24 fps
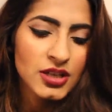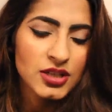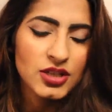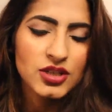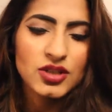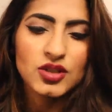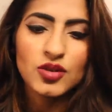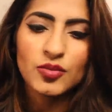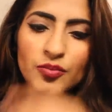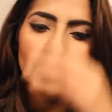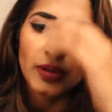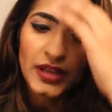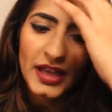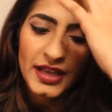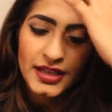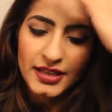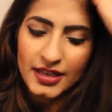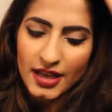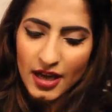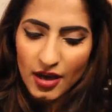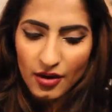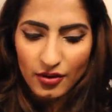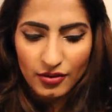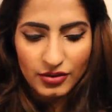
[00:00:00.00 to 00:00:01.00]
just to
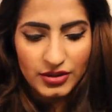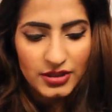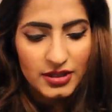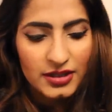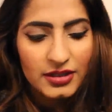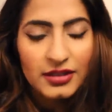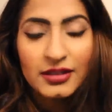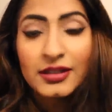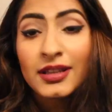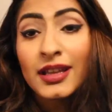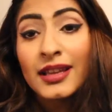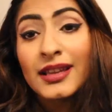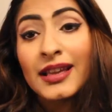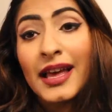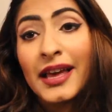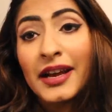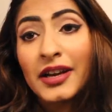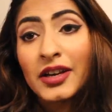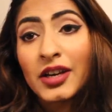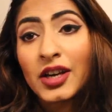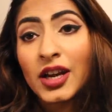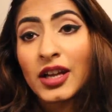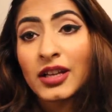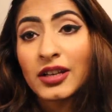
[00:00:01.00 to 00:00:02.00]
blend out the
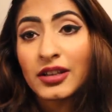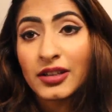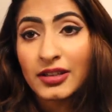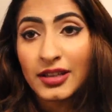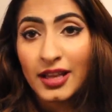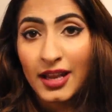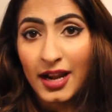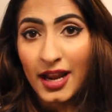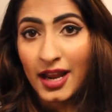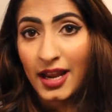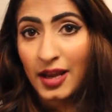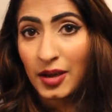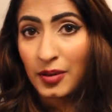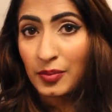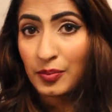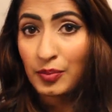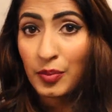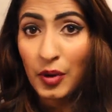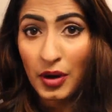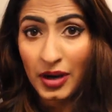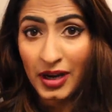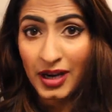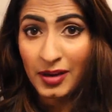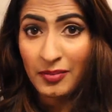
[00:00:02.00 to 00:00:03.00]
lighter color that I
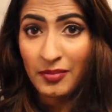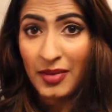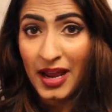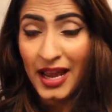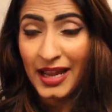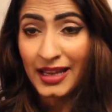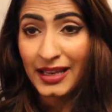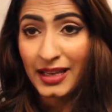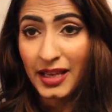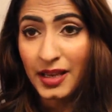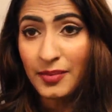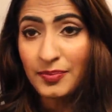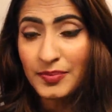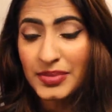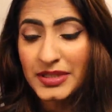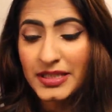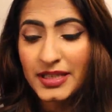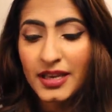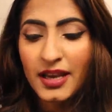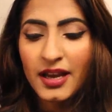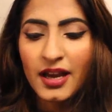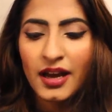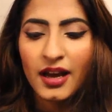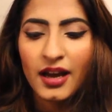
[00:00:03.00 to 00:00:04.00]
put in my
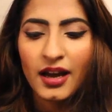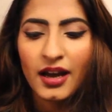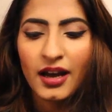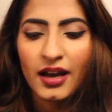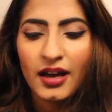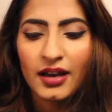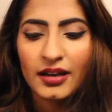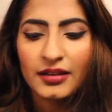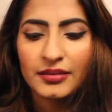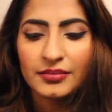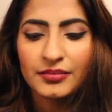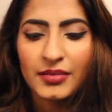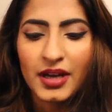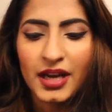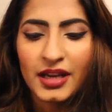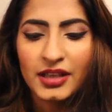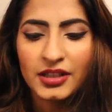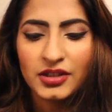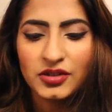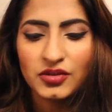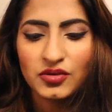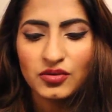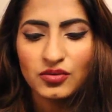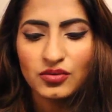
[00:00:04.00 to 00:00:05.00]
lips.
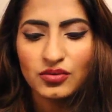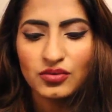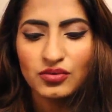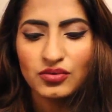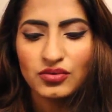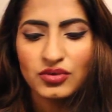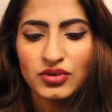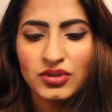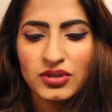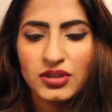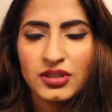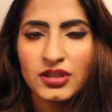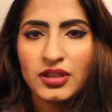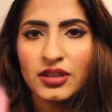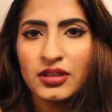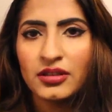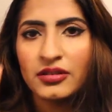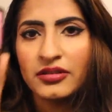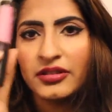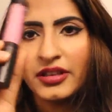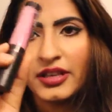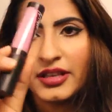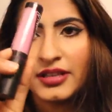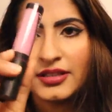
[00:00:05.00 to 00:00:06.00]
I used
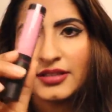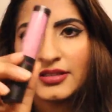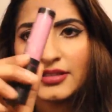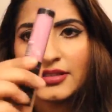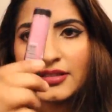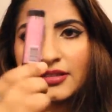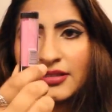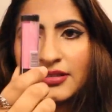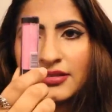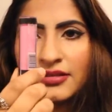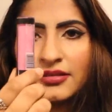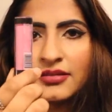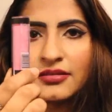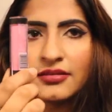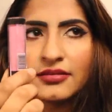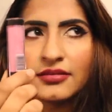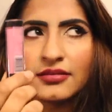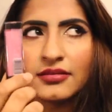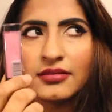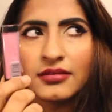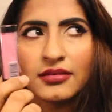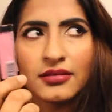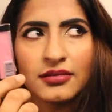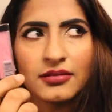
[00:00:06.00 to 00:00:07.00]
this
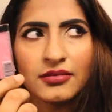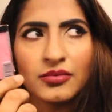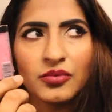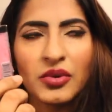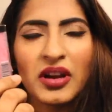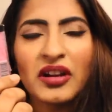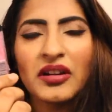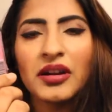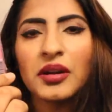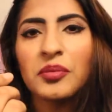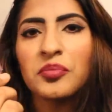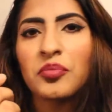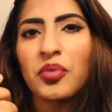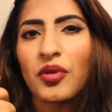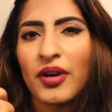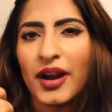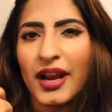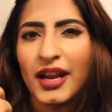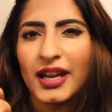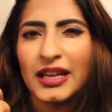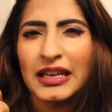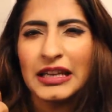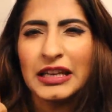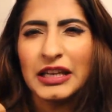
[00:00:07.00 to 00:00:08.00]
very
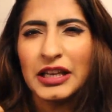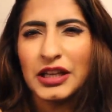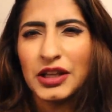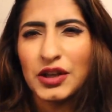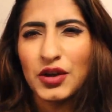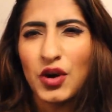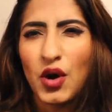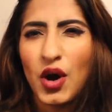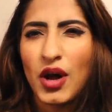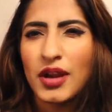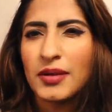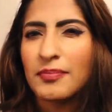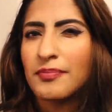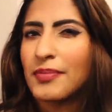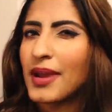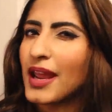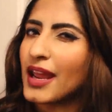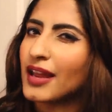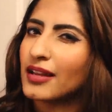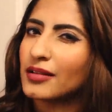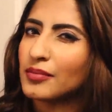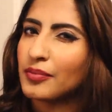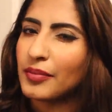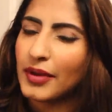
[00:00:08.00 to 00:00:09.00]
bright neon
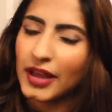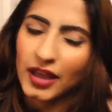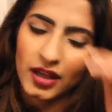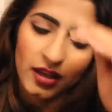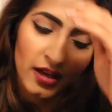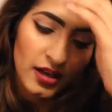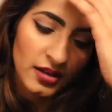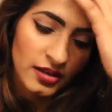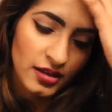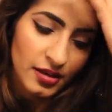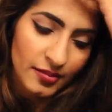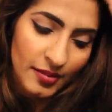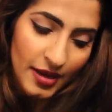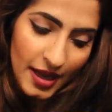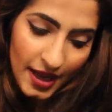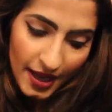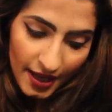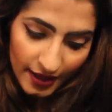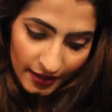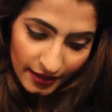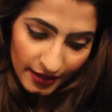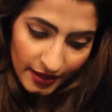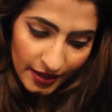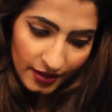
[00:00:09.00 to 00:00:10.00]
pale pink color
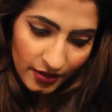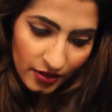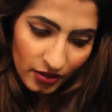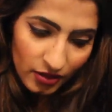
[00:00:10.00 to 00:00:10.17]
by LA